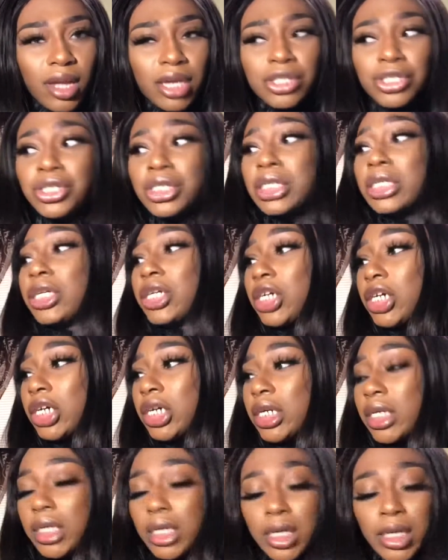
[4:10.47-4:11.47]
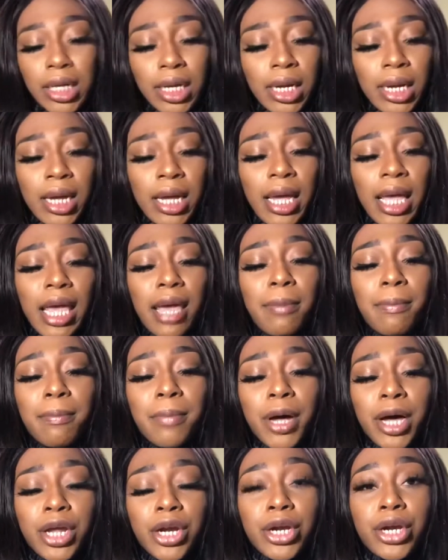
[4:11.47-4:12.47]
sugar and
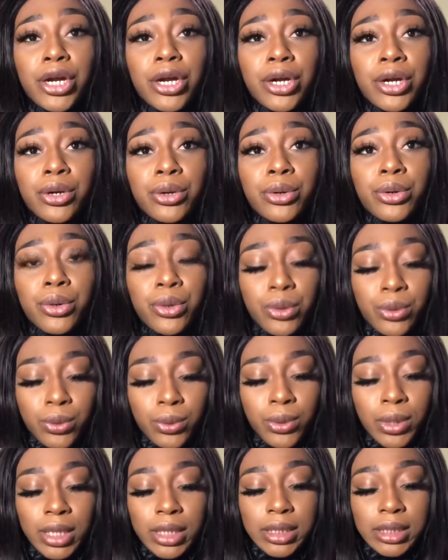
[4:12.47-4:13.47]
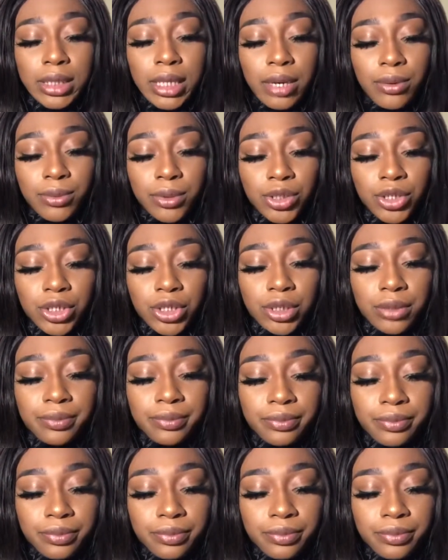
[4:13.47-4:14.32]
butter on a sandwich.